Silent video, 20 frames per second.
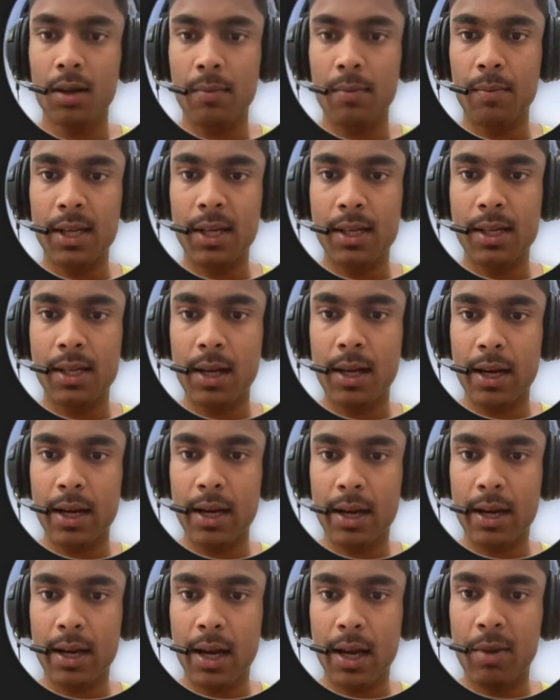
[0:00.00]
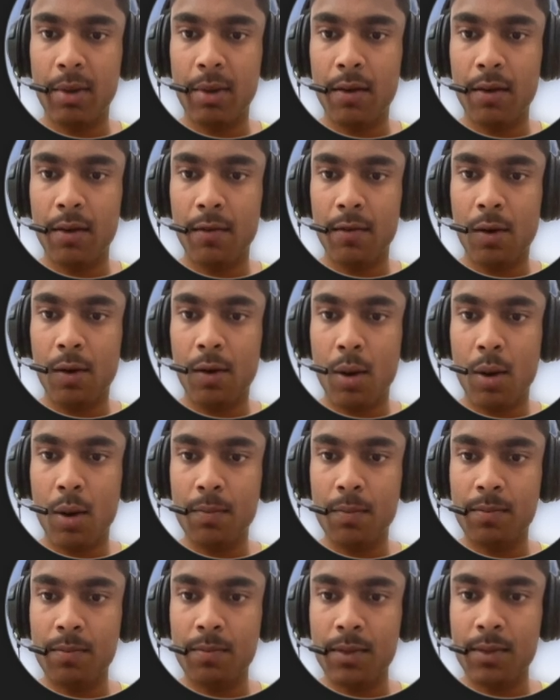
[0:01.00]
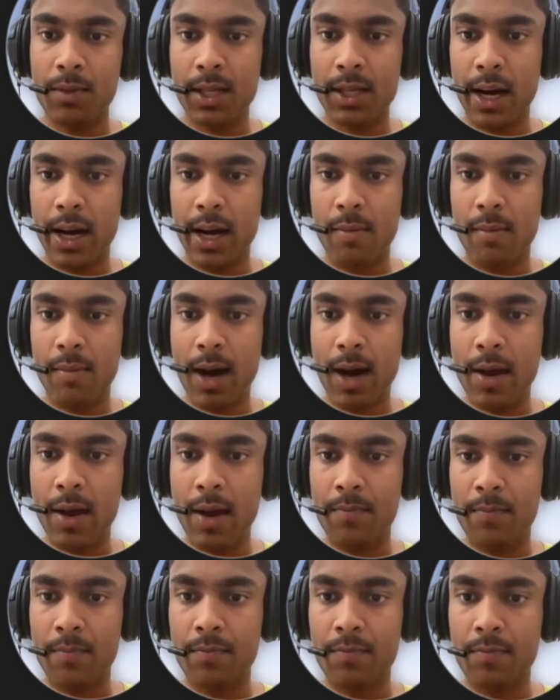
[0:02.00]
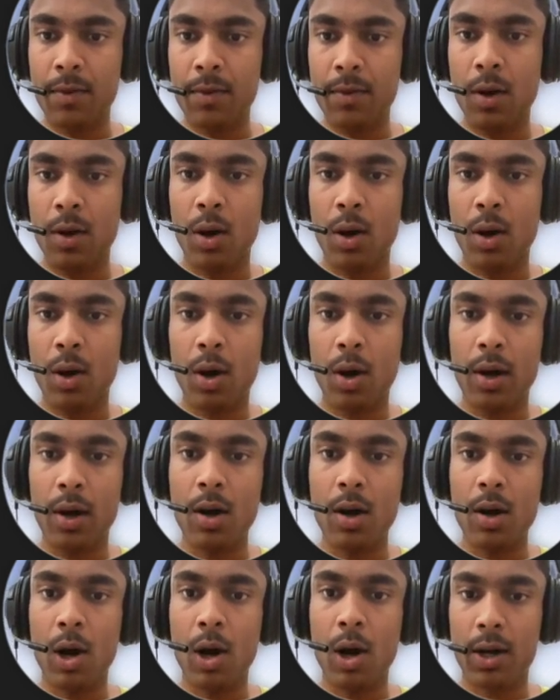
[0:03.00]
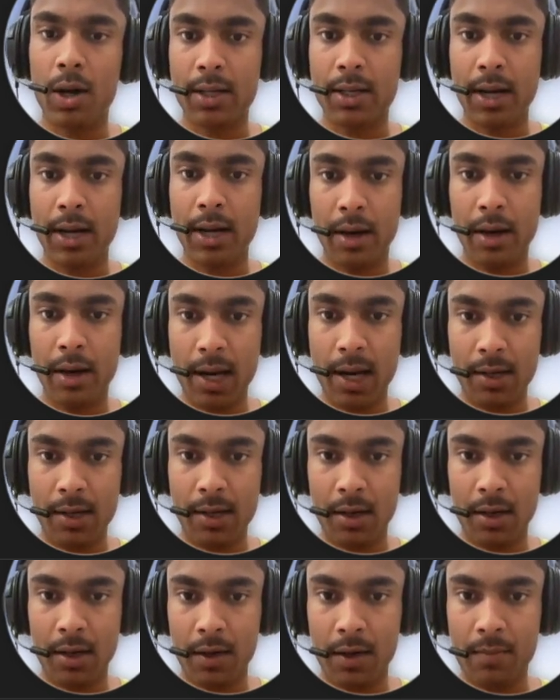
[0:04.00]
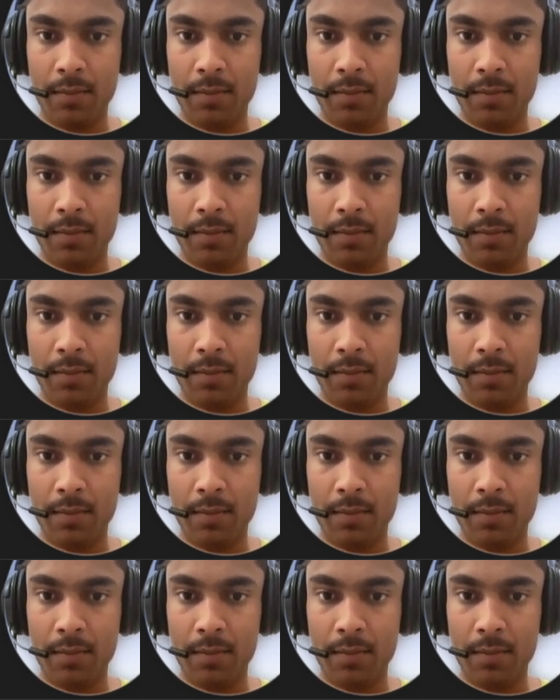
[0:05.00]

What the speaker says: Basically it can be a warm standby or a hot standby server.